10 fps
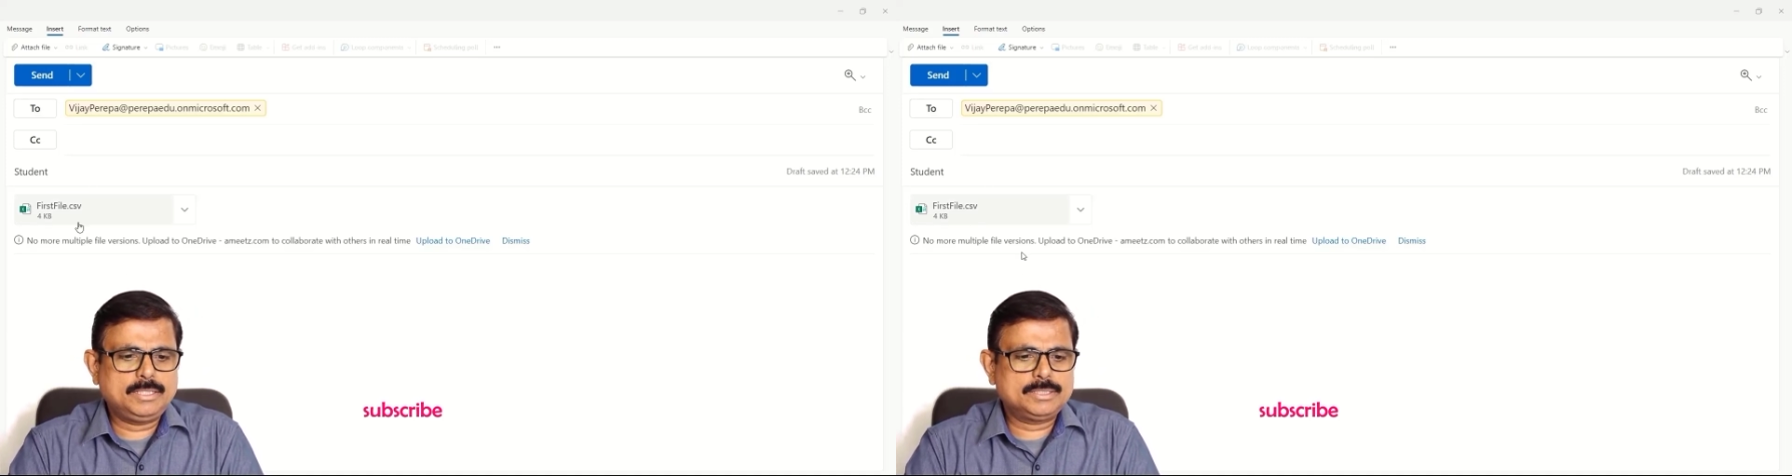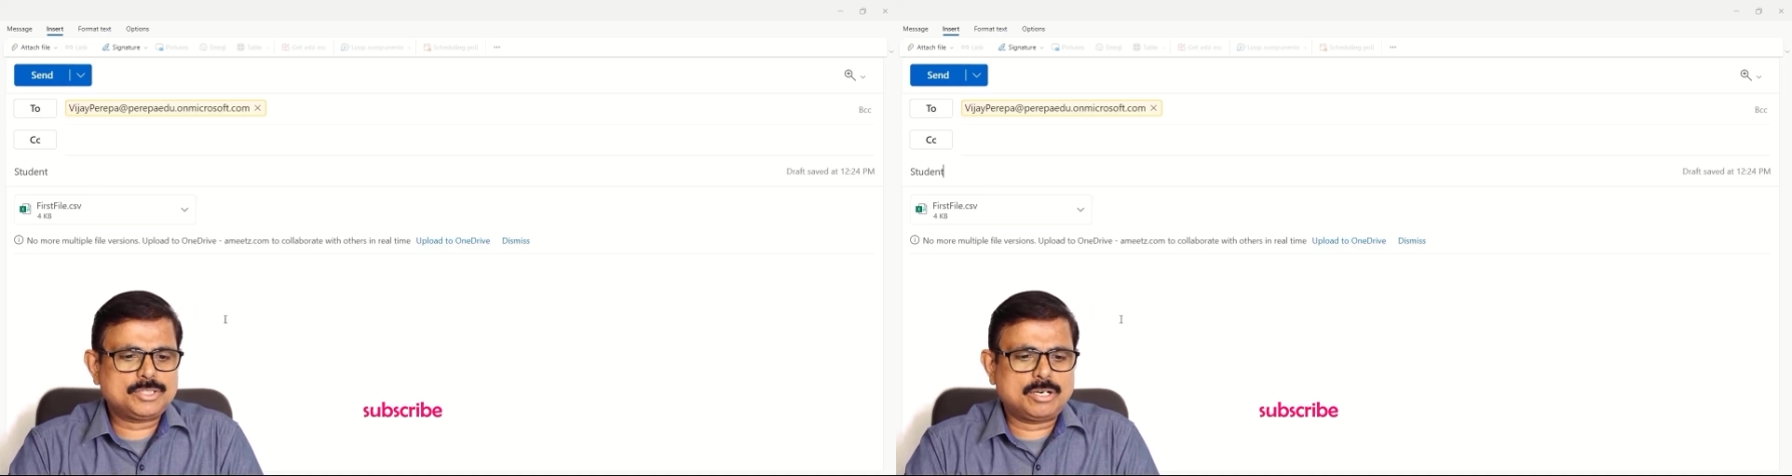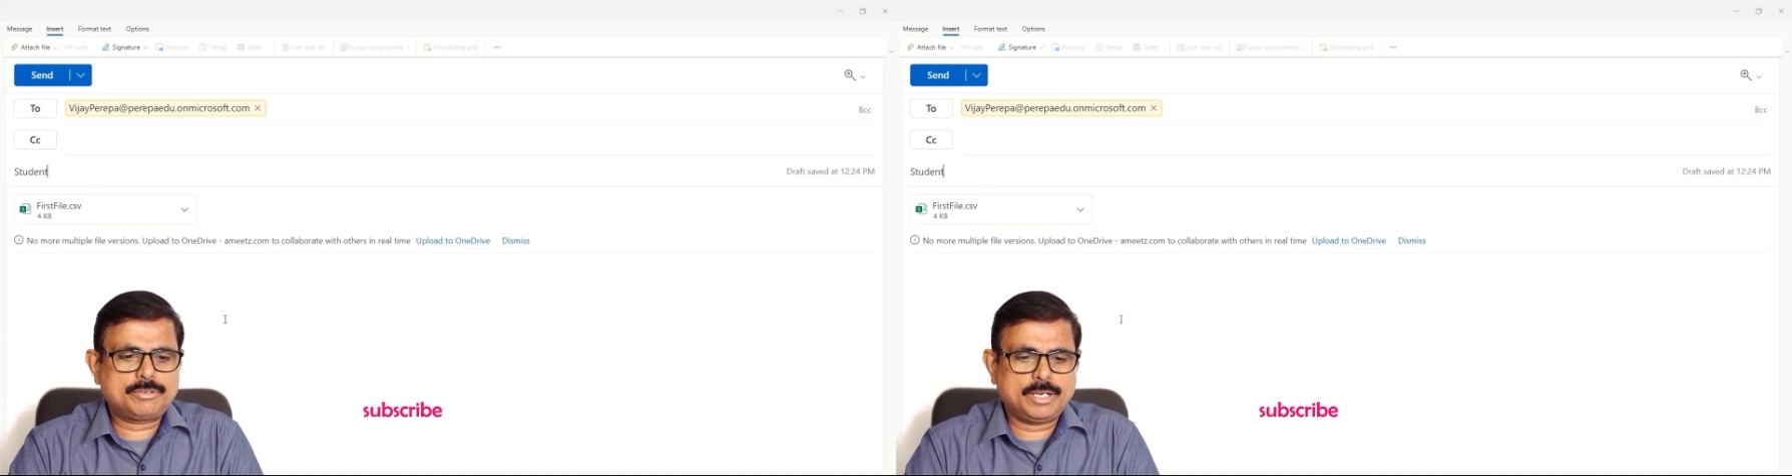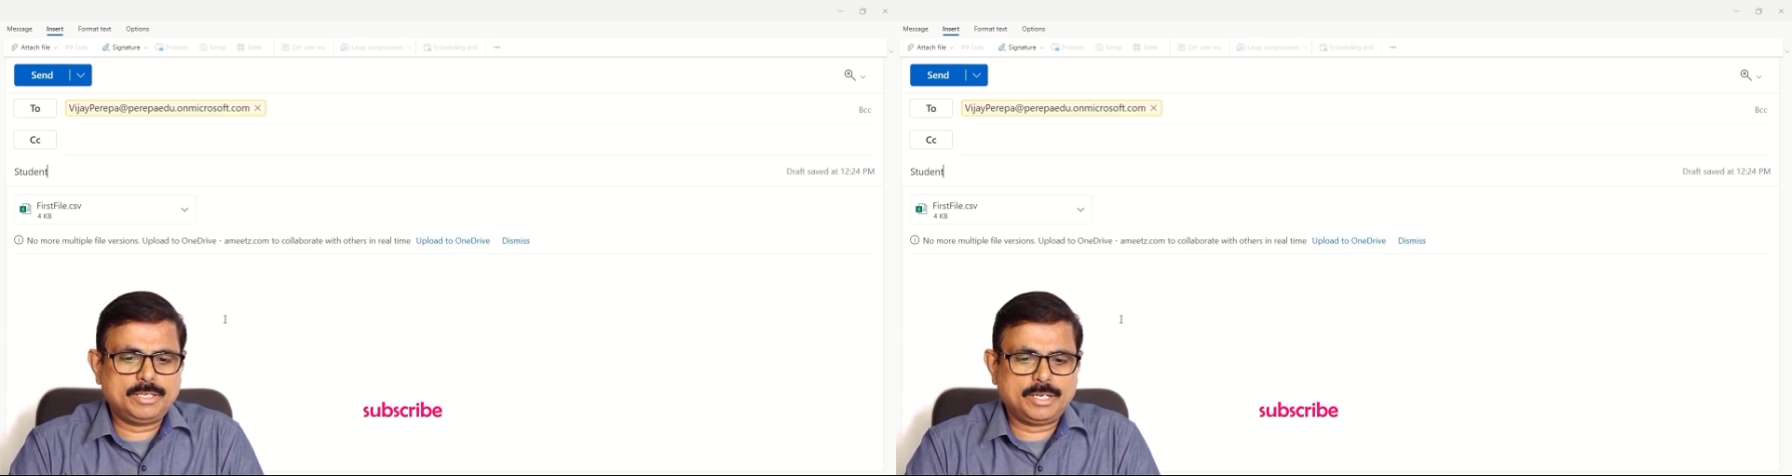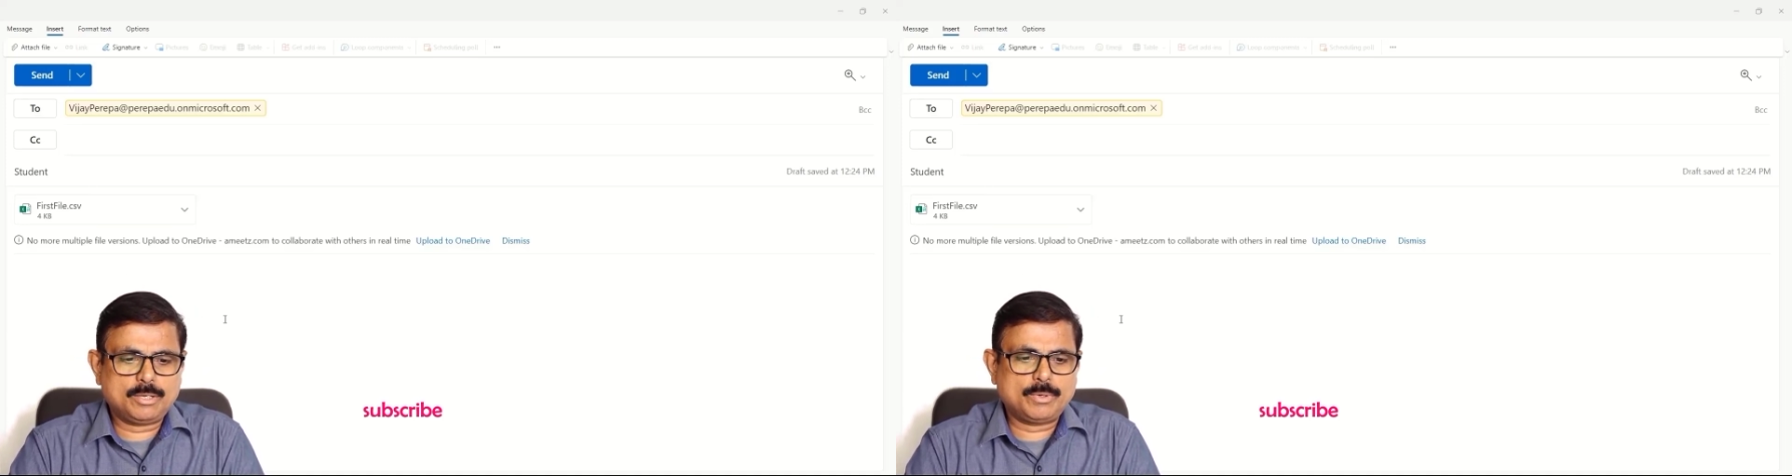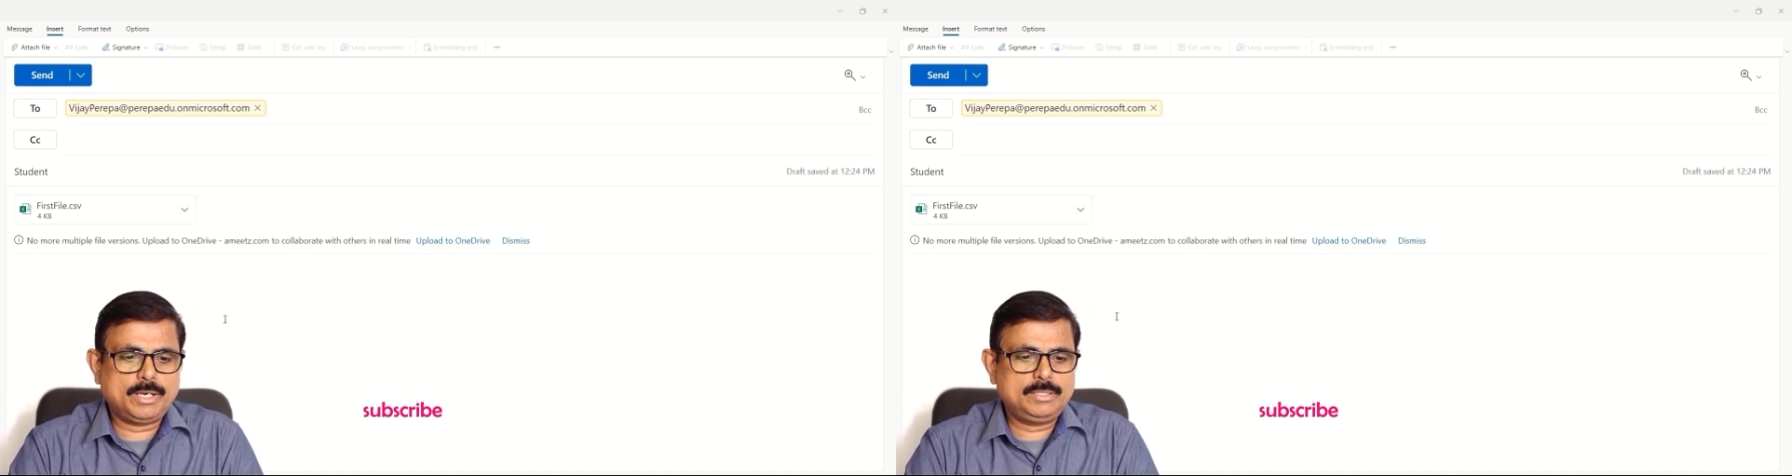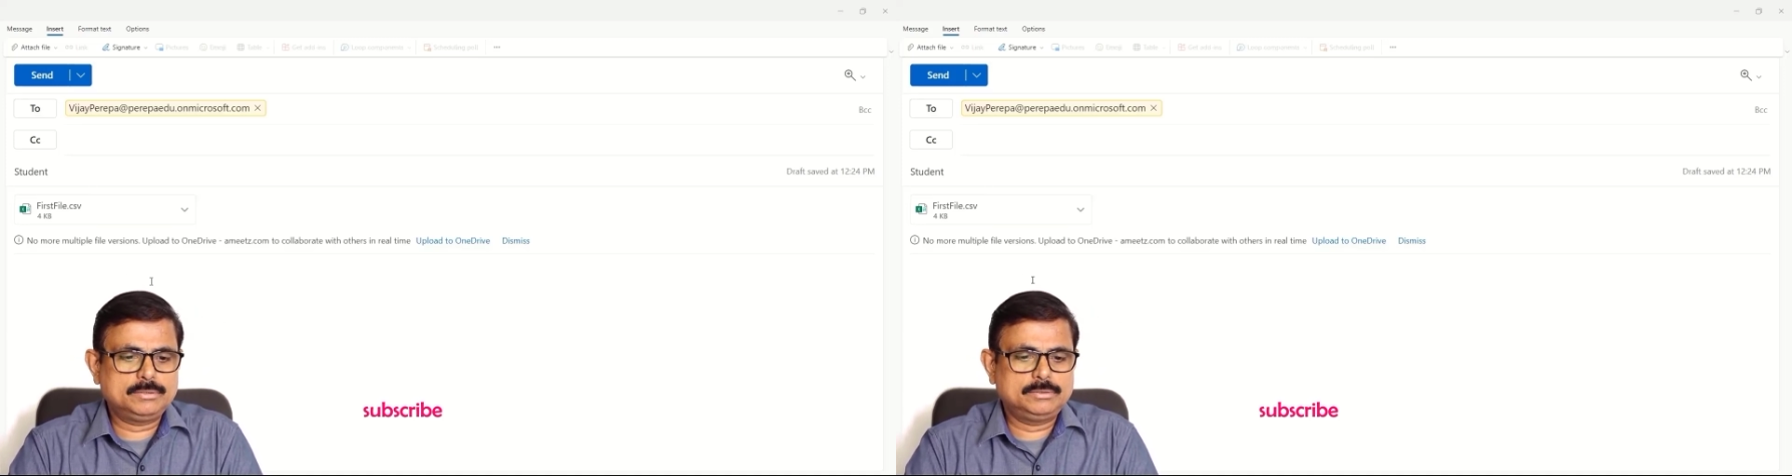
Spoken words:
is not really required.